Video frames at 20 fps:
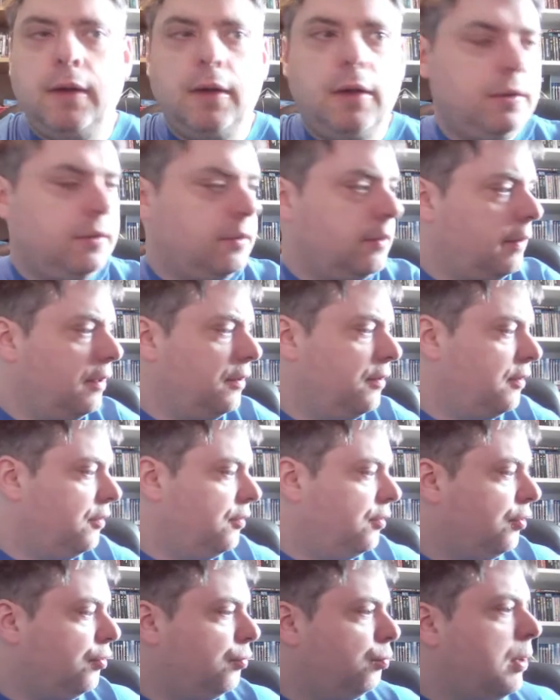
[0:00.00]
So there's
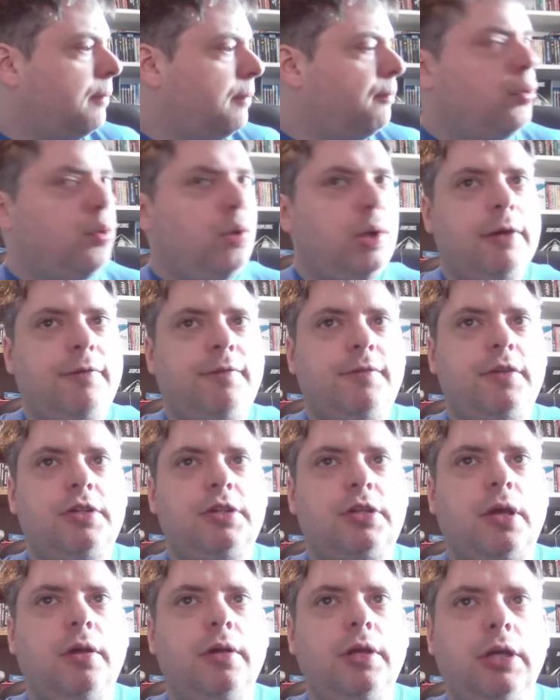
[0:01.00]
just one more left to
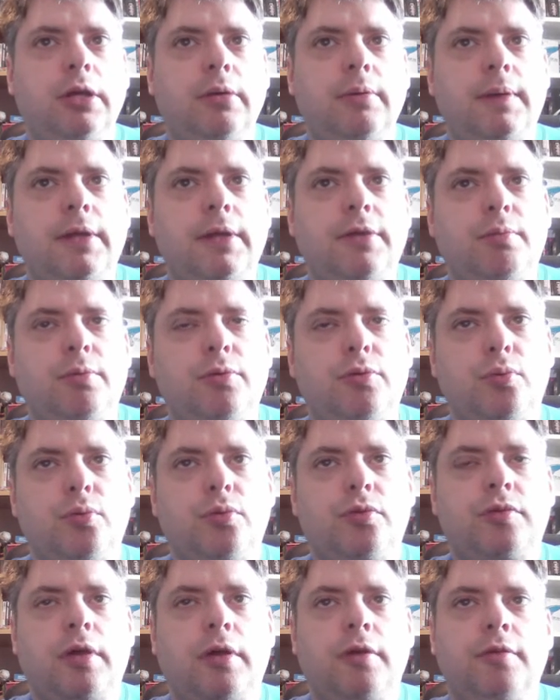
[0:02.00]
show you, and this was
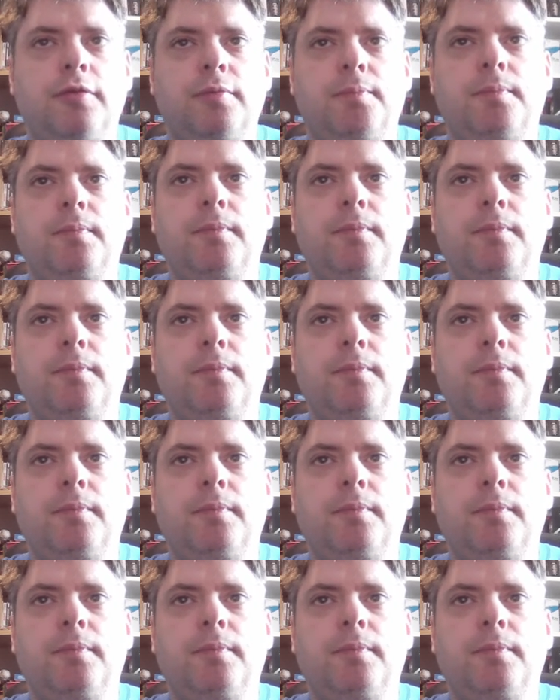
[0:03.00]
also